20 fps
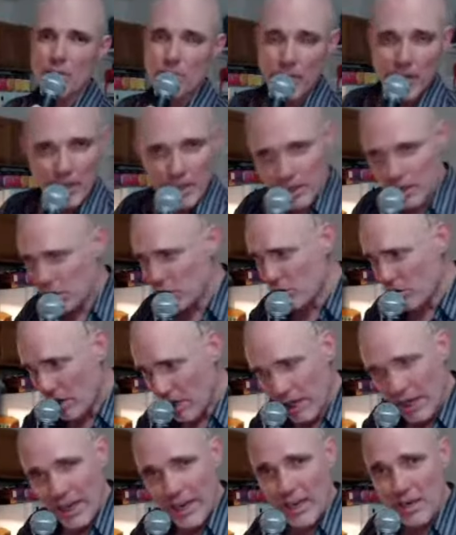like, can you
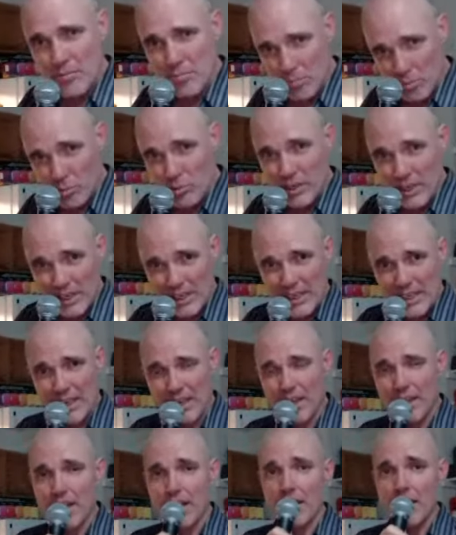claim really
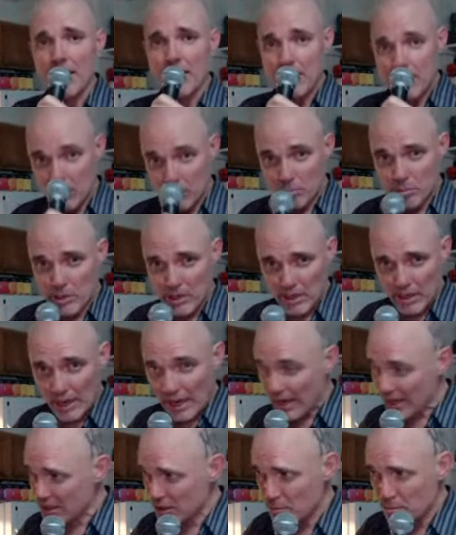to be an
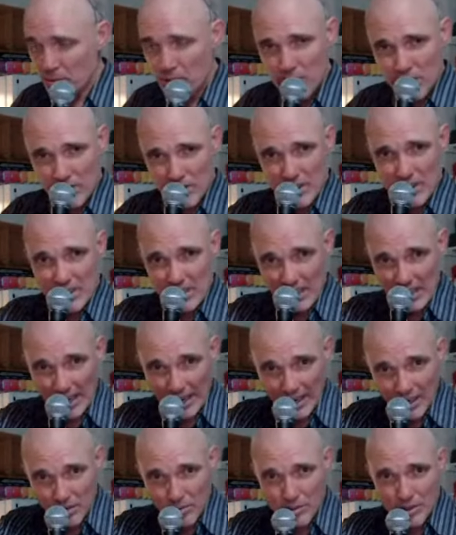expert in this
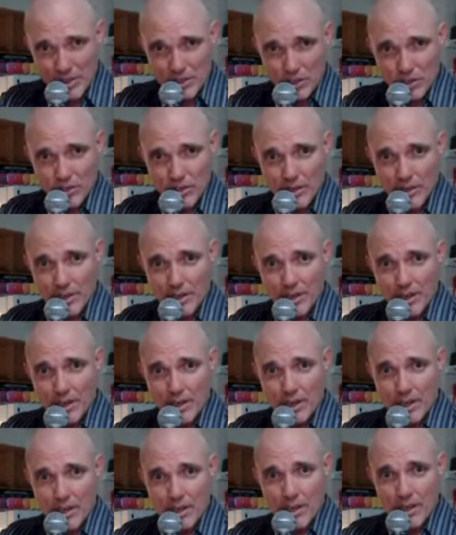language
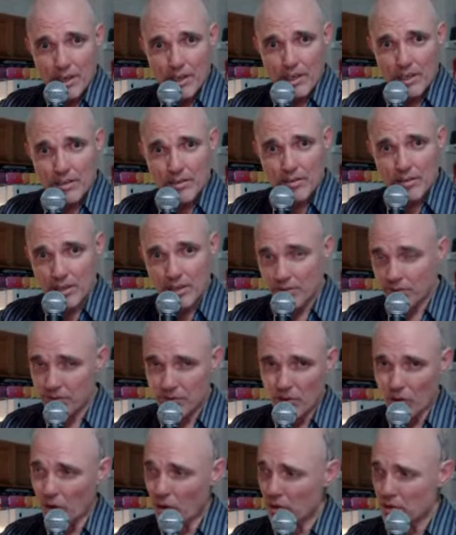if
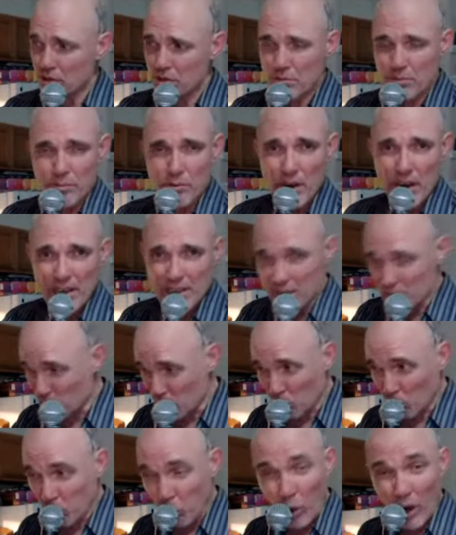all you've read is
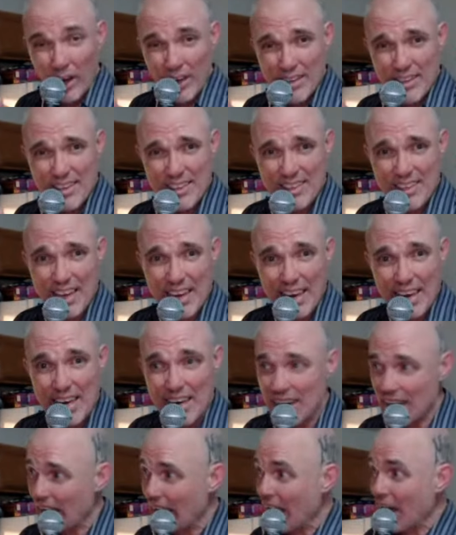one
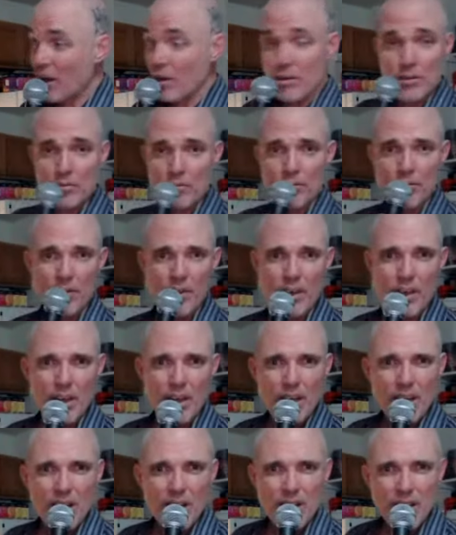thing out of
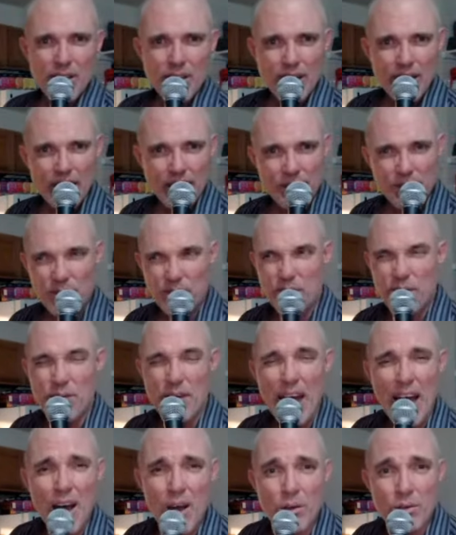
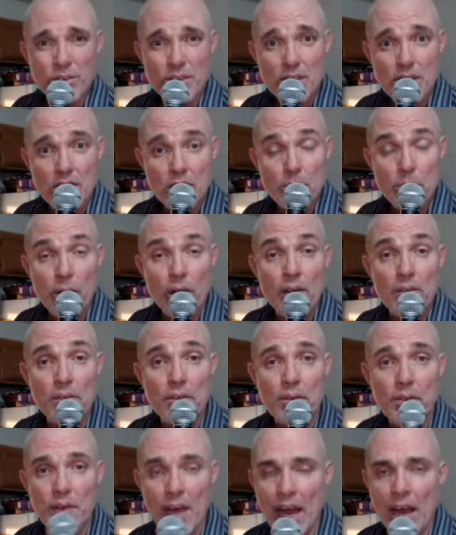thousands upon
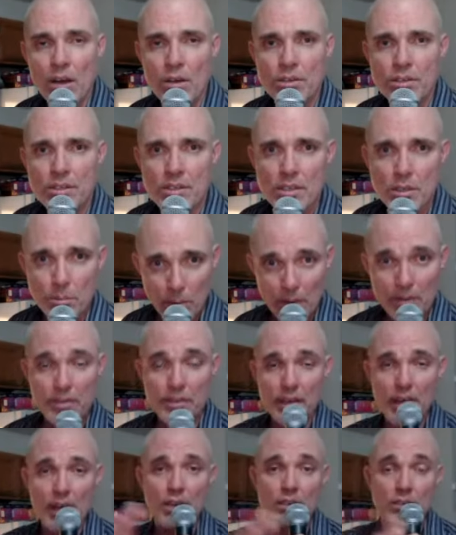thousands upon
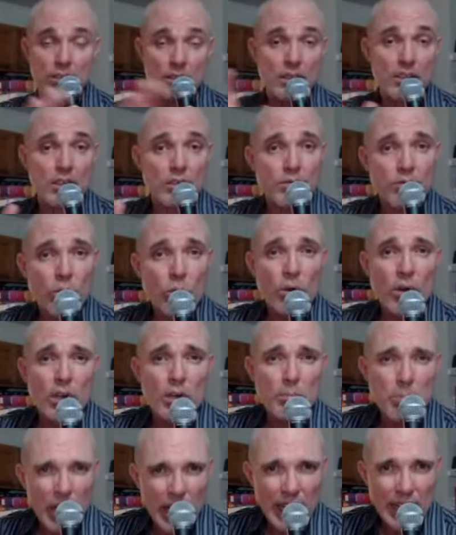thousands? There's
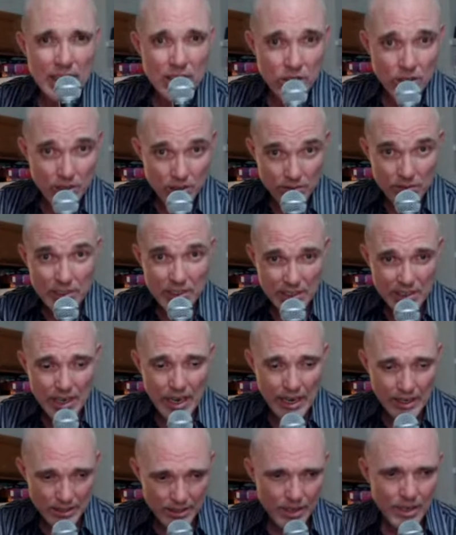400 pages of this
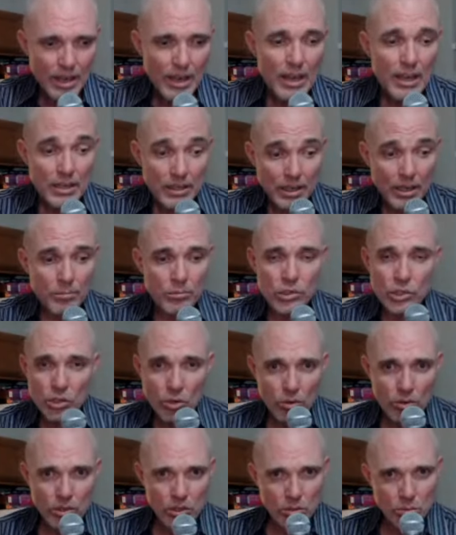text that I'm
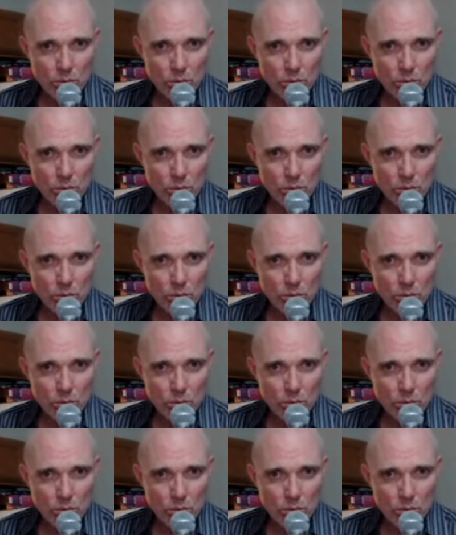showing you